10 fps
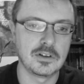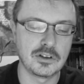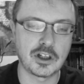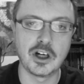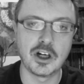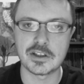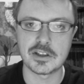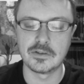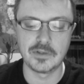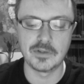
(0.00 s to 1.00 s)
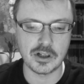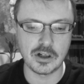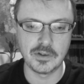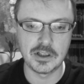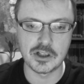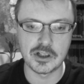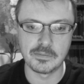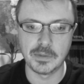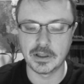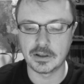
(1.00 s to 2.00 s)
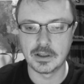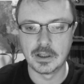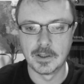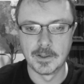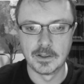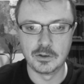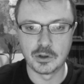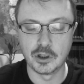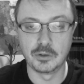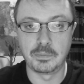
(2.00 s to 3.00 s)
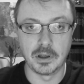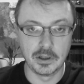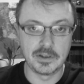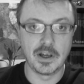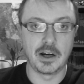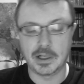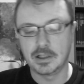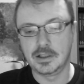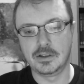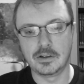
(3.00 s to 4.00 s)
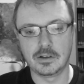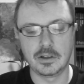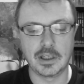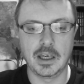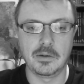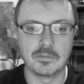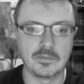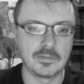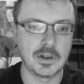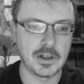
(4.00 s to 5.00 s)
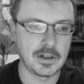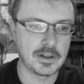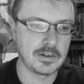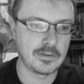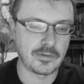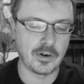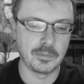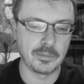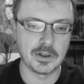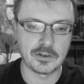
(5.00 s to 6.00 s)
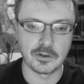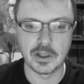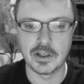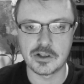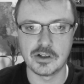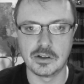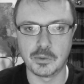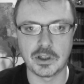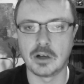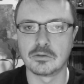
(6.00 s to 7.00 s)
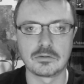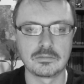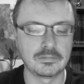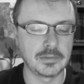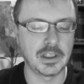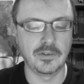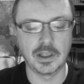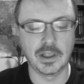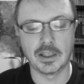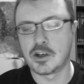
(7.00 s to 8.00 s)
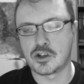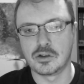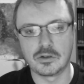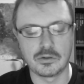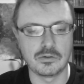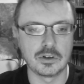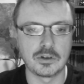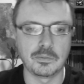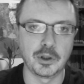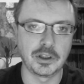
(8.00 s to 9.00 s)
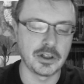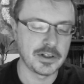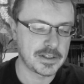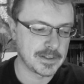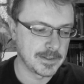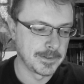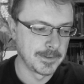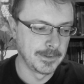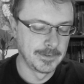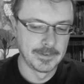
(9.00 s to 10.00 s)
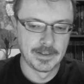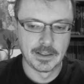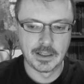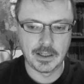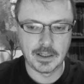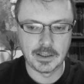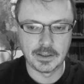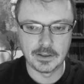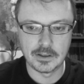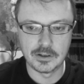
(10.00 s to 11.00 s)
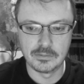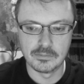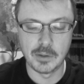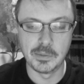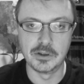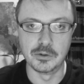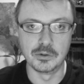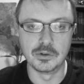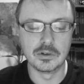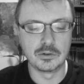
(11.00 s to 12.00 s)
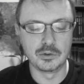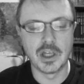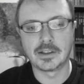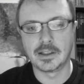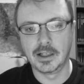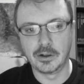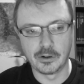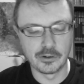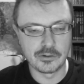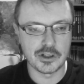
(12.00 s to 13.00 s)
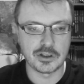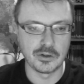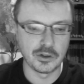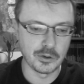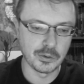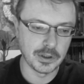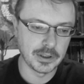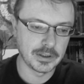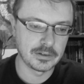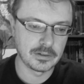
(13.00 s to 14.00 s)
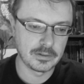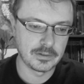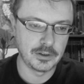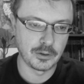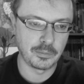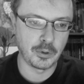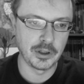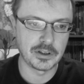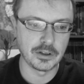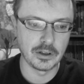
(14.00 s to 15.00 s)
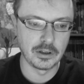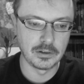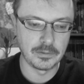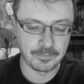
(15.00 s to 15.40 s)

cost of each, but you could play directly the game from 3rd edition without giving attention to point cost, and maybe do that later just to know your point total.